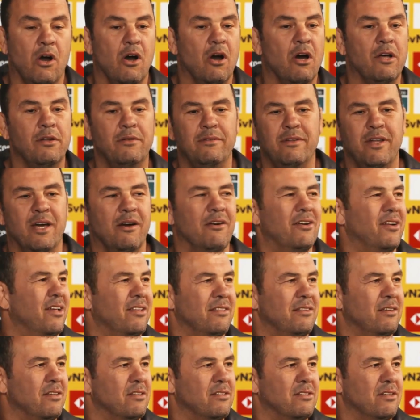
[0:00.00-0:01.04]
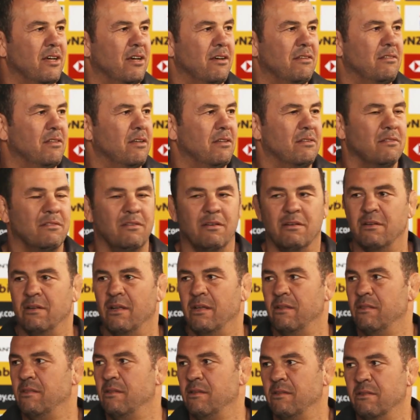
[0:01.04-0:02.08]
Oh, no, I don't think so. I
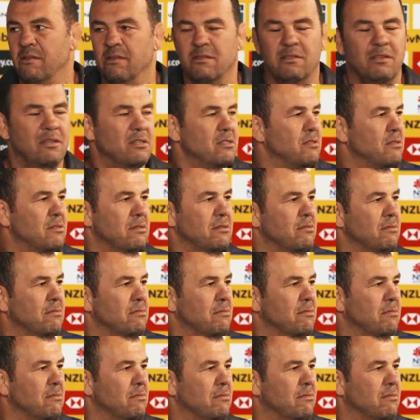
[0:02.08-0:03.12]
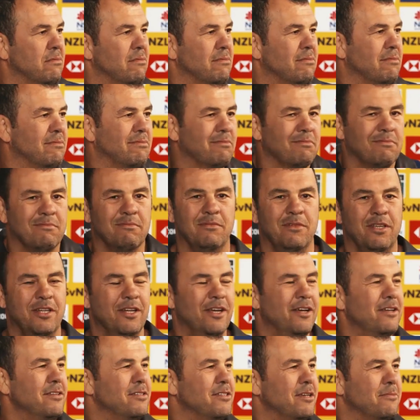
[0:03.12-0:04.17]
don't think that there's, you
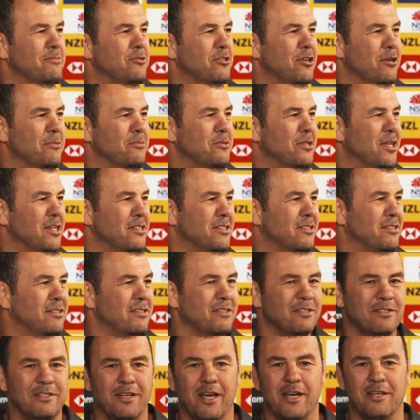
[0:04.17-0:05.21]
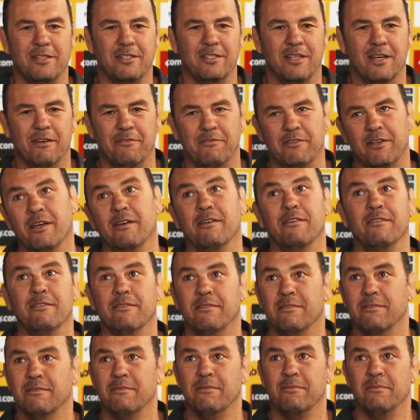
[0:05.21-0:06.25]
know, sometimes you say stuff and you go,
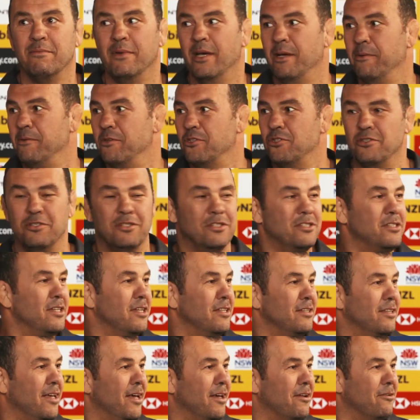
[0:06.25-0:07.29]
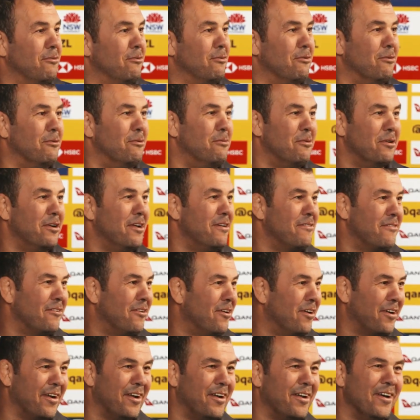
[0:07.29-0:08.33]
maybe I shouldn't have said that or whatever,
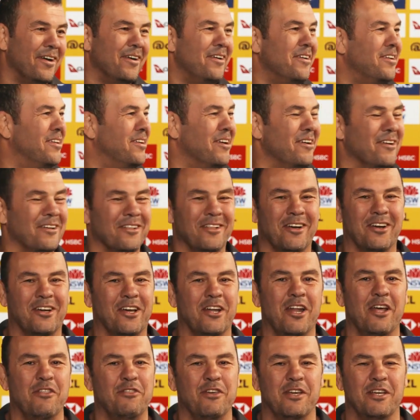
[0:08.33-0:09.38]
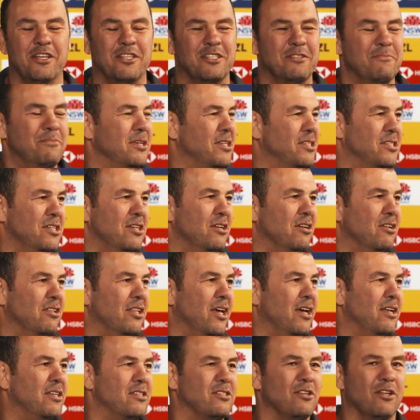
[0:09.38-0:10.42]
I don't know, you know. Like, I don't think it's a big deal.
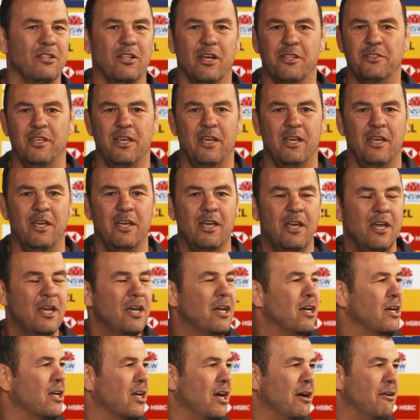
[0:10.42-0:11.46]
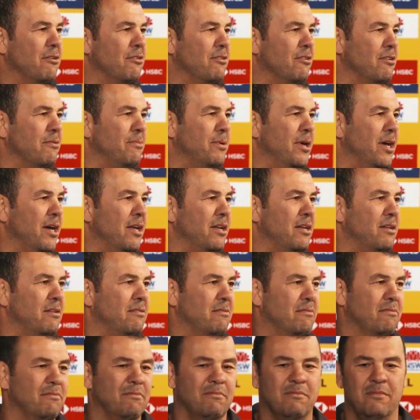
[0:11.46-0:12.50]
It's not like they're going on about it,
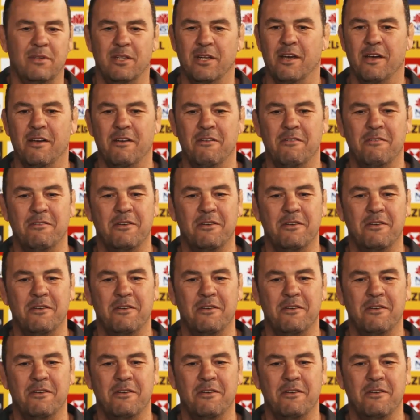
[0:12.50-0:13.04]
you know.